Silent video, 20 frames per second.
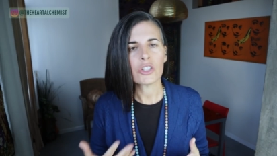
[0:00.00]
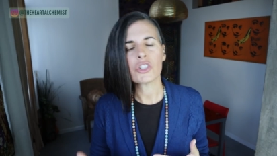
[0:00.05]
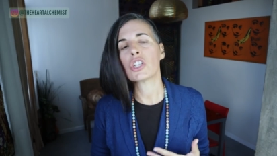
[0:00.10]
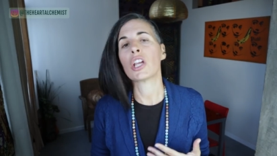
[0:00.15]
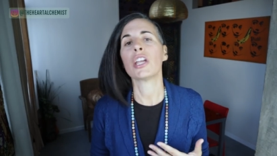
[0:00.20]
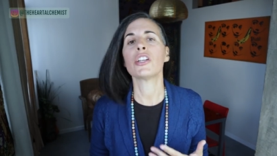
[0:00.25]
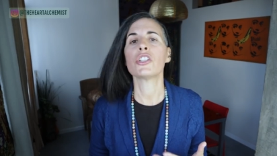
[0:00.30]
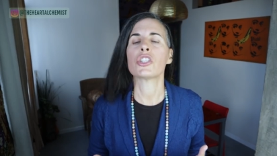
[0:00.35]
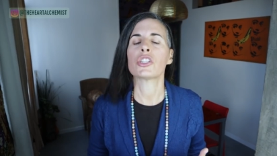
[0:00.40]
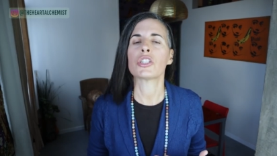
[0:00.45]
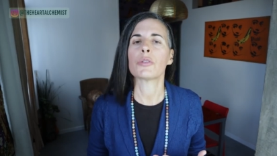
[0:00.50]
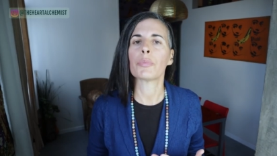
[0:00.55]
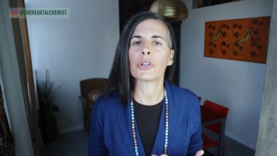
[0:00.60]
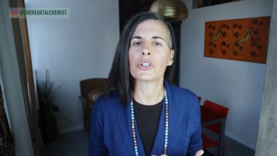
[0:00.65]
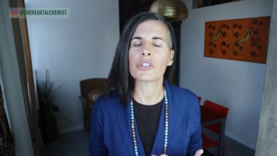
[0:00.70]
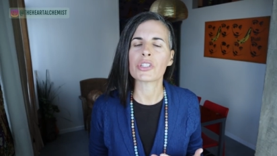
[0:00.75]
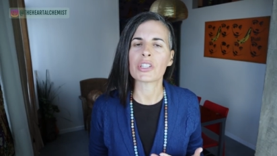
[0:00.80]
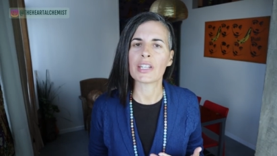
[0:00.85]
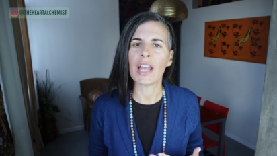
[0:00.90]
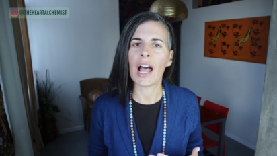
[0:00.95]
changes in
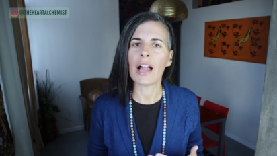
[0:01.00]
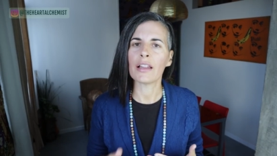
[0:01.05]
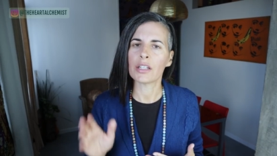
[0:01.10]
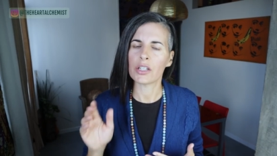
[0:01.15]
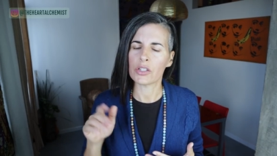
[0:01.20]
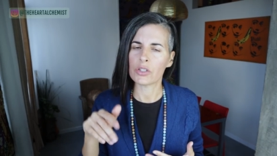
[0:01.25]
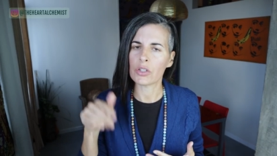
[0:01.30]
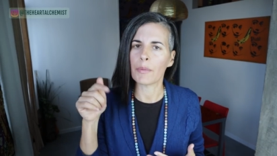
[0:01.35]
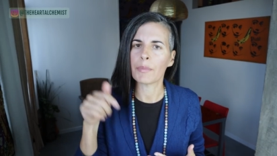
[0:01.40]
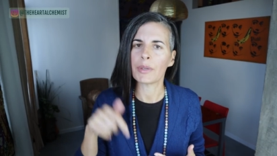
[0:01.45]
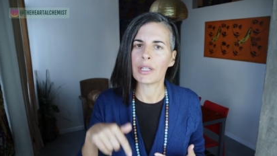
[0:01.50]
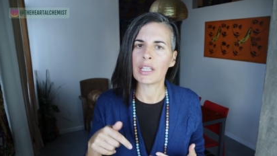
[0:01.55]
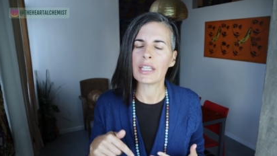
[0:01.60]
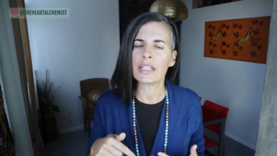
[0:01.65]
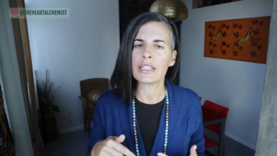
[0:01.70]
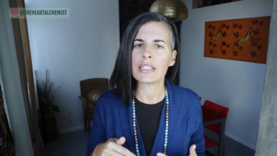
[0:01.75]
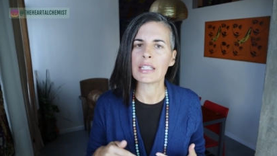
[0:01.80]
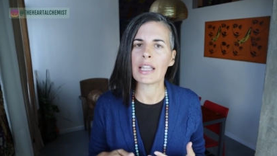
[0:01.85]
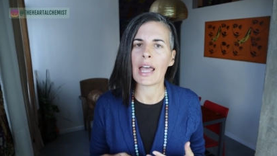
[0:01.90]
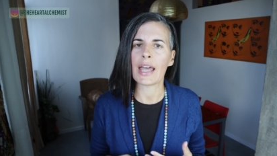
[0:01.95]
personality. So I'm going to
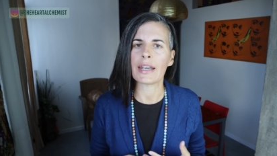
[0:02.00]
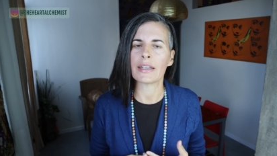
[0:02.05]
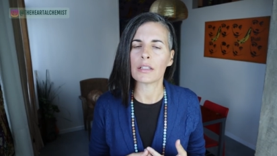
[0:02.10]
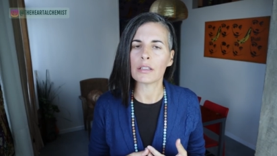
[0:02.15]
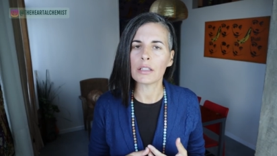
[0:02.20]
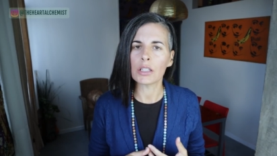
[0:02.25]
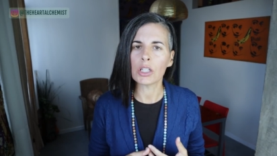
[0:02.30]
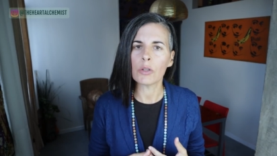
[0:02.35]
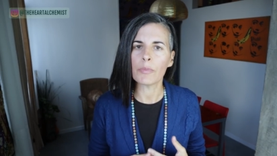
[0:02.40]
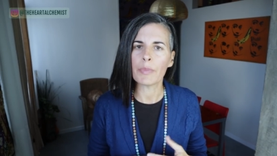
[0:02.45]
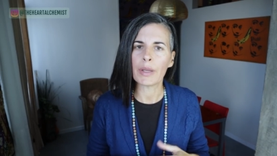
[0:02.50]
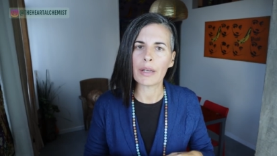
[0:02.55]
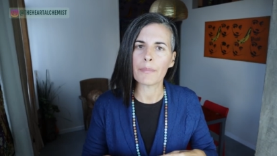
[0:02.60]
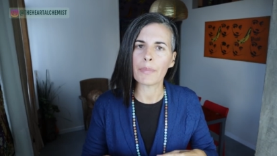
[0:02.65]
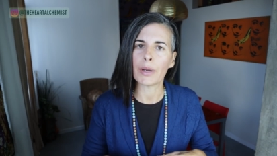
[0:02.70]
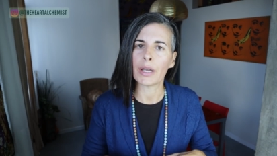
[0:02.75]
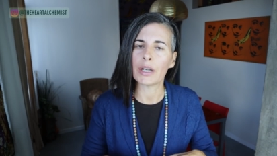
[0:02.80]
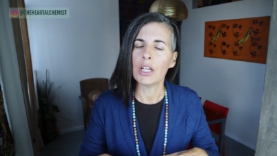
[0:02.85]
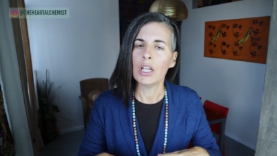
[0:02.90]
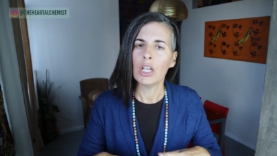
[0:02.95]
get to that in a little
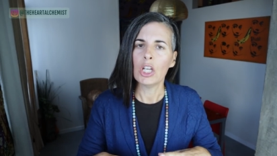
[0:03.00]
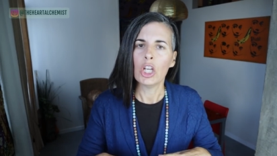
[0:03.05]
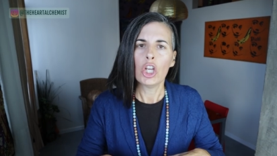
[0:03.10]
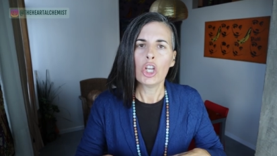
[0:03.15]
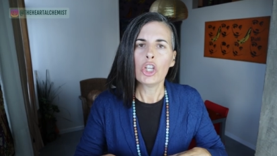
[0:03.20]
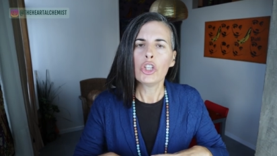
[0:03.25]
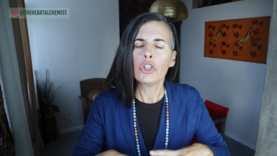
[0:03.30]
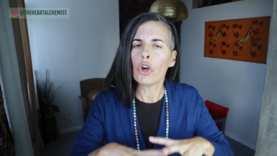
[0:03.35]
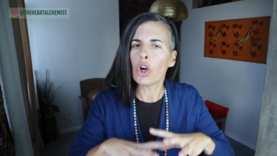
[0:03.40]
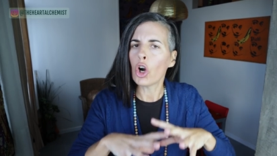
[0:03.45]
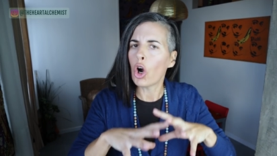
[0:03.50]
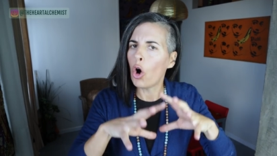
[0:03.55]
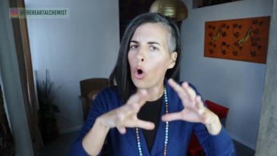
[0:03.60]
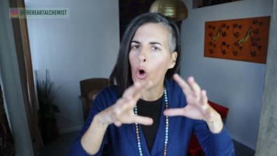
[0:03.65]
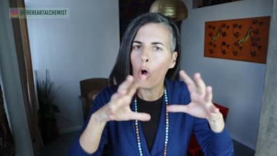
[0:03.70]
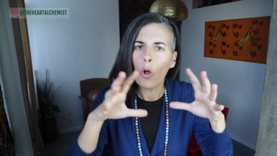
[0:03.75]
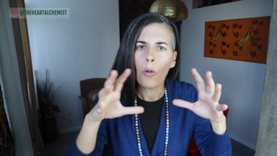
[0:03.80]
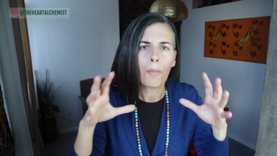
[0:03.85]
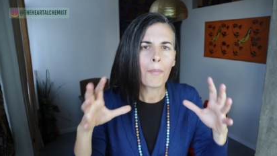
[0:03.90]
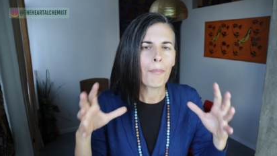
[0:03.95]
bit, but your
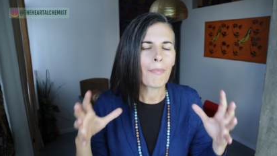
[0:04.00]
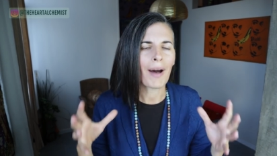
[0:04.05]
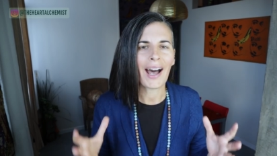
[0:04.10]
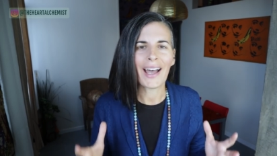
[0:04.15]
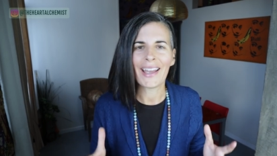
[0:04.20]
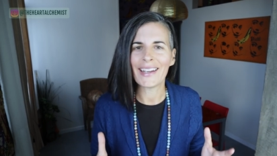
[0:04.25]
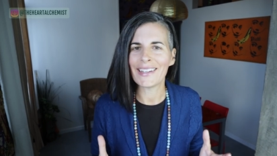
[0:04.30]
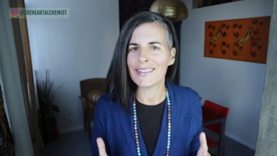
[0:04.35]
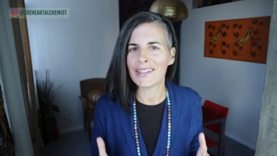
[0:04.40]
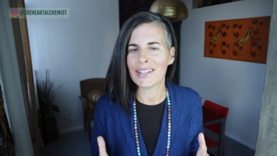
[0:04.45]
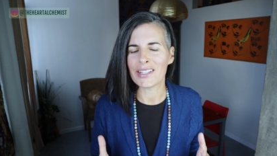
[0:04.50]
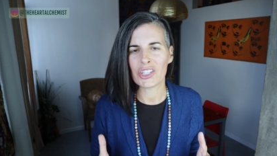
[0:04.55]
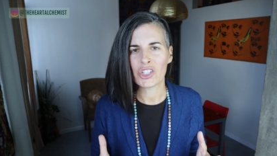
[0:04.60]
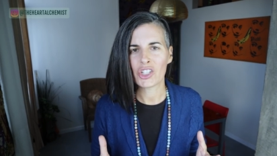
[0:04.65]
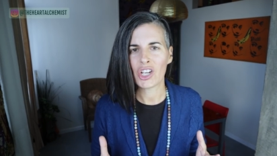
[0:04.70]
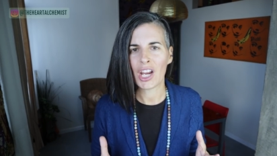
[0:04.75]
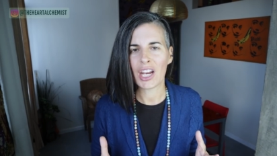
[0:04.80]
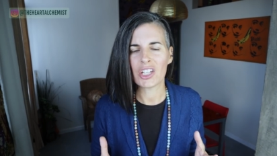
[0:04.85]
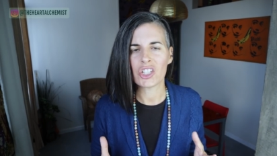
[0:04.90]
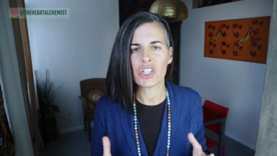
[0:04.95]
whole mind is
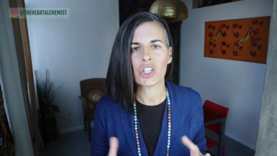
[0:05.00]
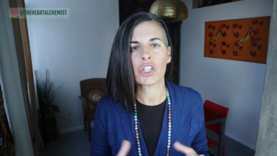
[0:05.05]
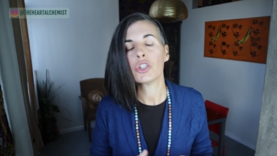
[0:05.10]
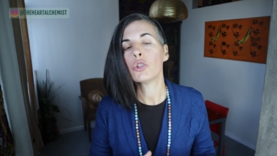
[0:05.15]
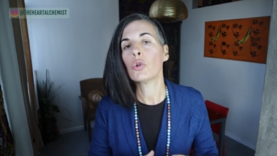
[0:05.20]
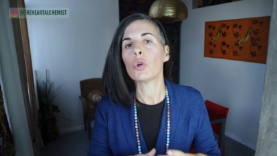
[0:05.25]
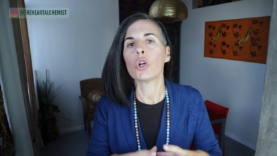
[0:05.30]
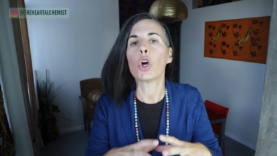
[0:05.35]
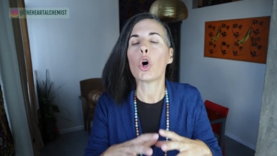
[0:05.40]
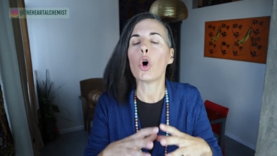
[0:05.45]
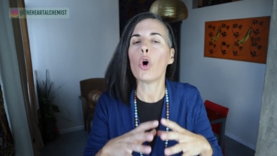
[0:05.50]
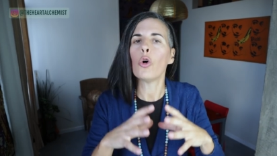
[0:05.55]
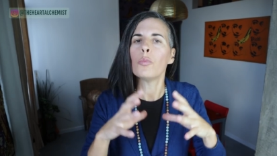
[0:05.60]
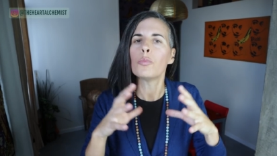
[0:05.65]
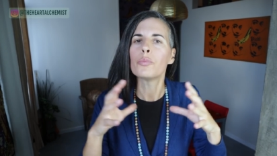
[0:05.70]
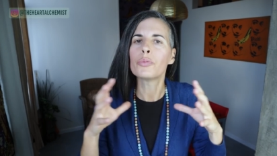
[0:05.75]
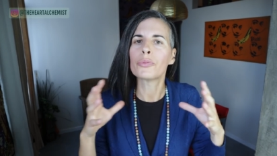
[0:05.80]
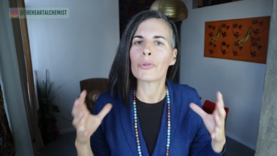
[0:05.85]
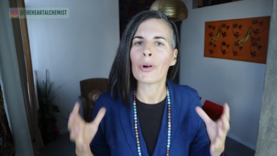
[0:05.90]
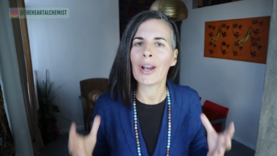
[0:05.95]
changing, your
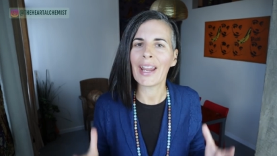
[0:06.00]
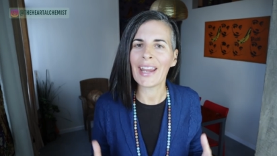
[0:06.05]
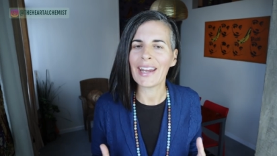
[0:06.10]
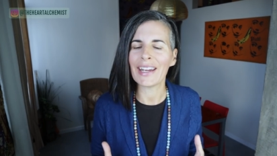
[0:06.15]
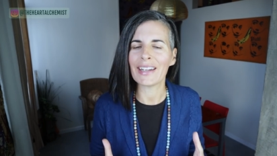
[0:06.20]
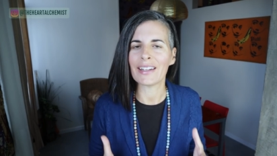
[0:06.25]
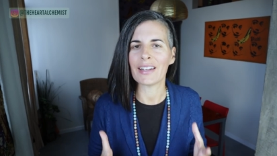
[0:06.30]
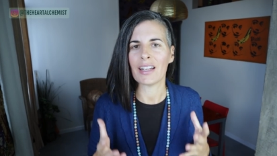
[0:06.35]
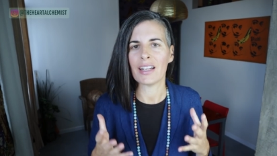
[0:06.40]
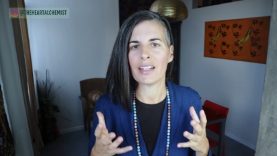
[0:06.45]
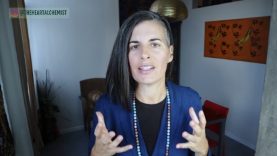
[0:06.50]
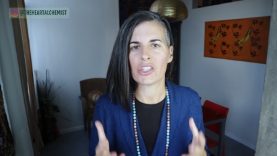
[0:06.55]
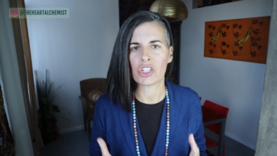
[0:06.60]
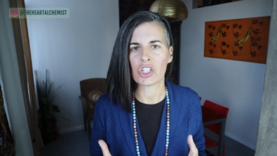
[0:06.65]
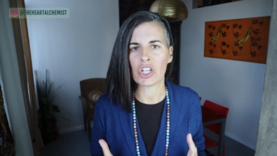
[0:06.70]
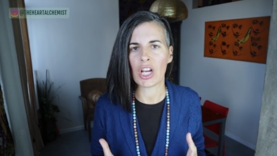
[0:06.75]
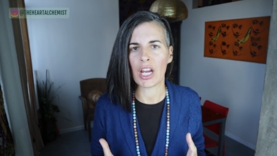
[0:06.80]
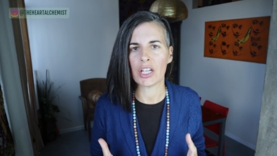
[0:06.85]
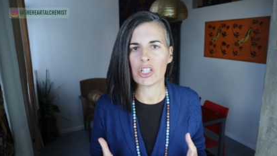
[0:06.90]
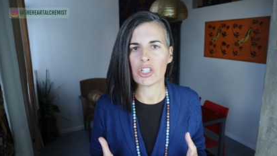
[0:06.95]
whole brain is
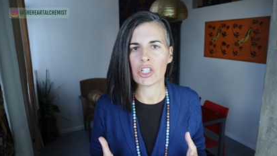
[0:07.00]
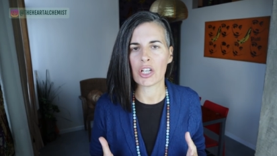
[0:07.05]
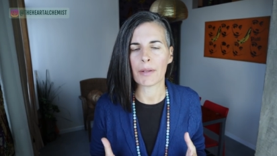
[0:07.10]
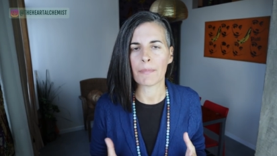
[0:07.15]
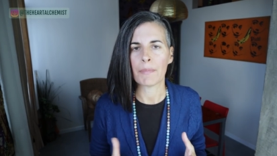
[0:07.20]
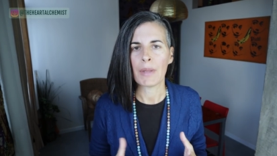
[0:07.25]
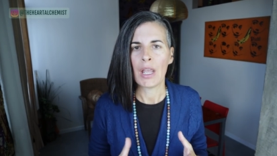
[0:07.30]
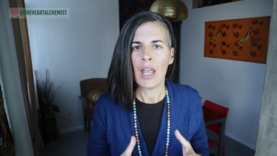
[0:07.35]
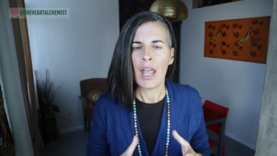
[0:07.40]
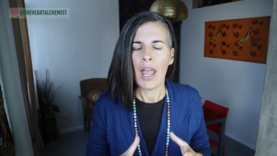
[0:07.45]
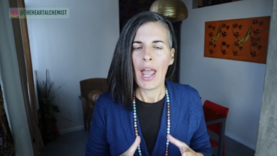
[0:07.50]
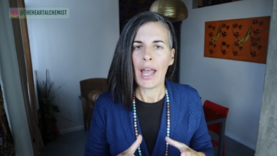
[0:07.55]
changing.